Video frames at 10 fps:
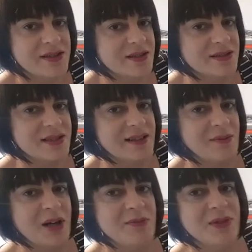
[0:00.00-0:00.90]
because at the
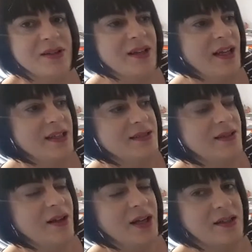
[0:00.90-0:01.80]
moment it's
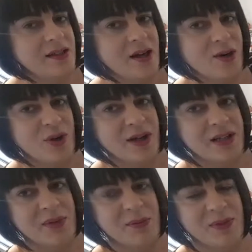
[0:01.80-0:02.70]
like our work
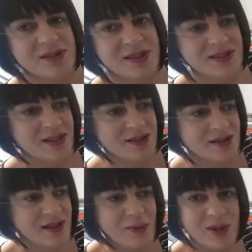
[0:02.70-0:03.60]
commitments are
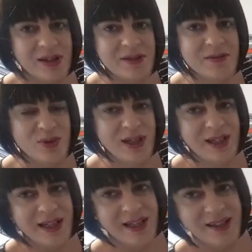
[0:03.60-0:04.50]
such that we don't
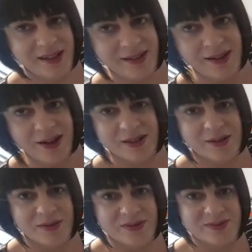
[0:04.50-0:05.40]
really kind
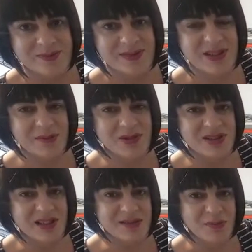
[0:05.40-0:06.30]
of seem to
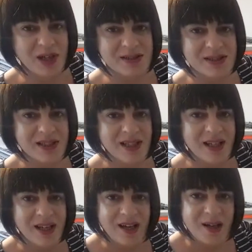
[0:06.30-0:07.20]
see as much.
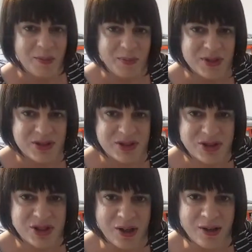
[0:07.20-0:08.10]

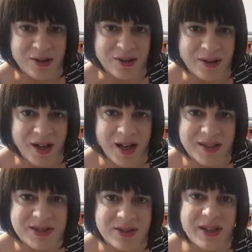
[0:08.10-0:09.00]
John,
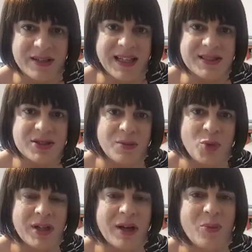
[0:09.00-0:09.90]
yes, John
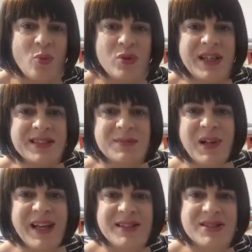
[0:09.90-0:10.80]
Warner. Yes,
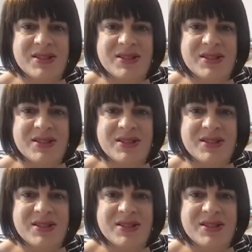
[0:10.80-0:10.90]
please